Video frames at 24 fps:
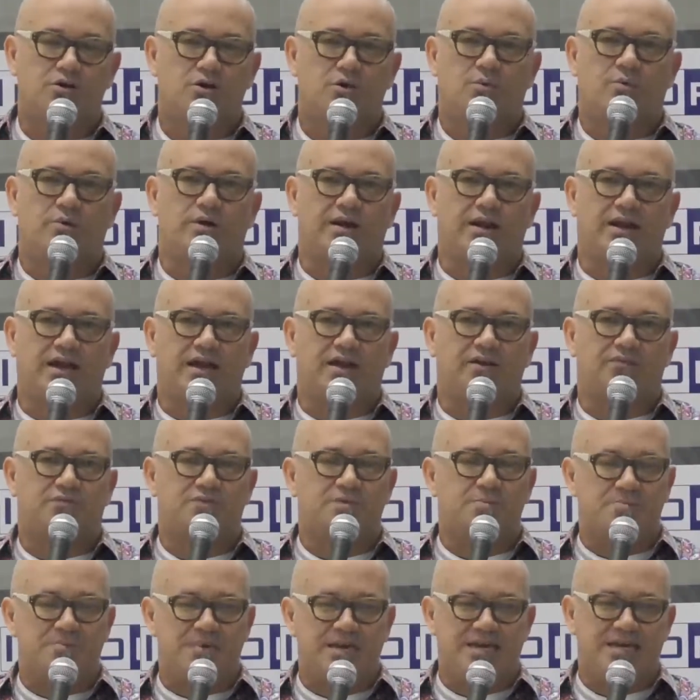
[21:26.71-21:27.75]
We're going to have
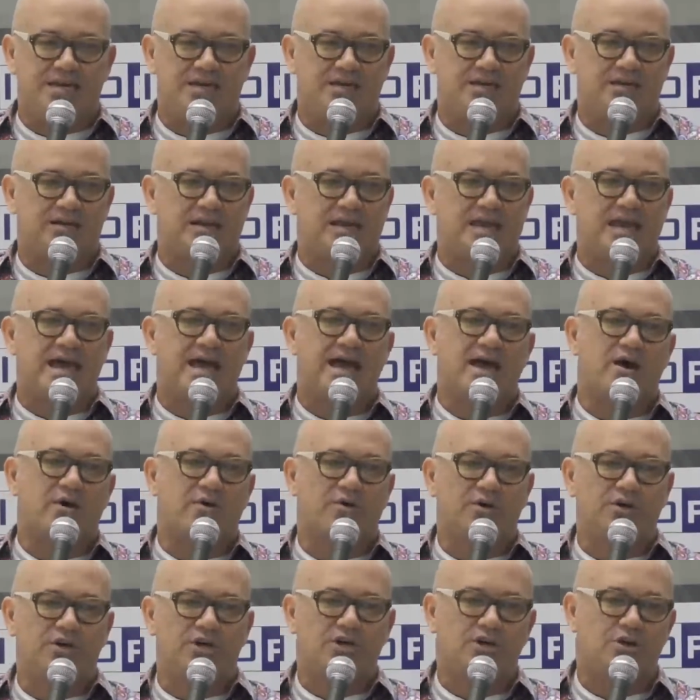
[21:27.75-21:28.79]
immediate now,
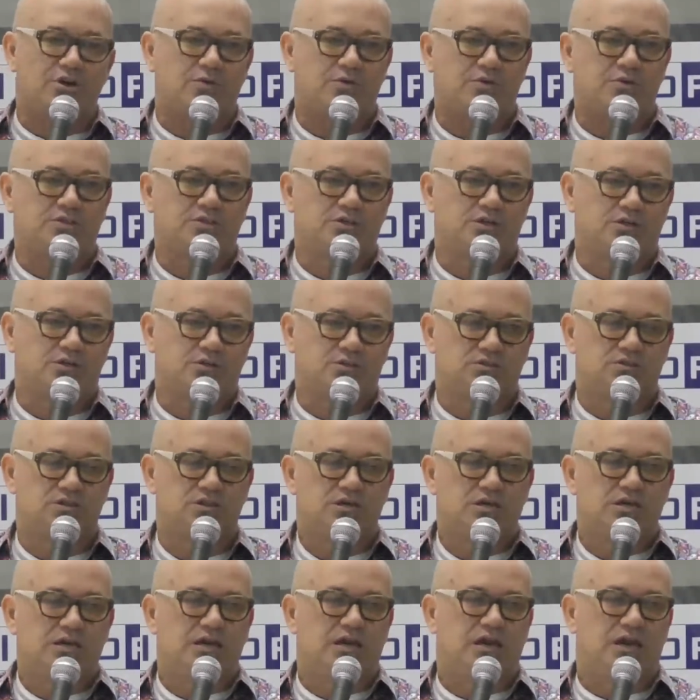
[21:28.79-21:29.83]
here results,
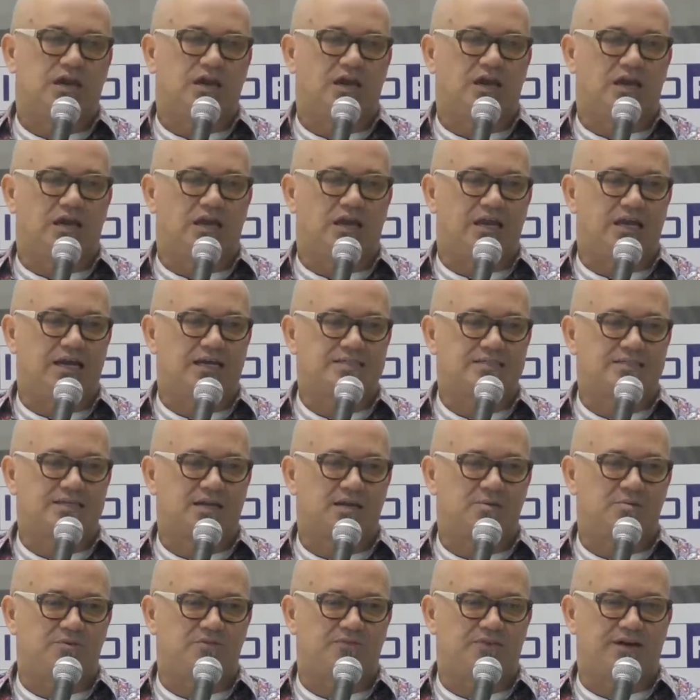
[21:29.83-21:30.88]
and that's going to
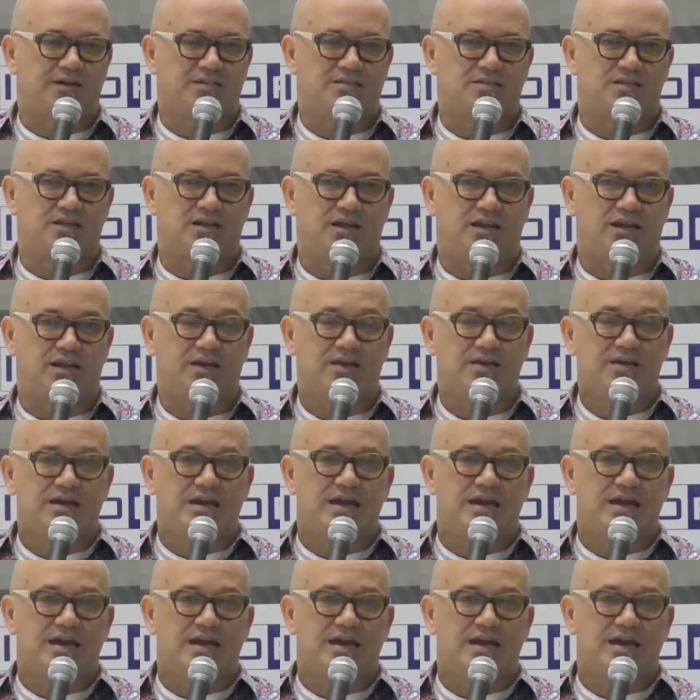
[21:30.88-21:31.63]
be fascinating.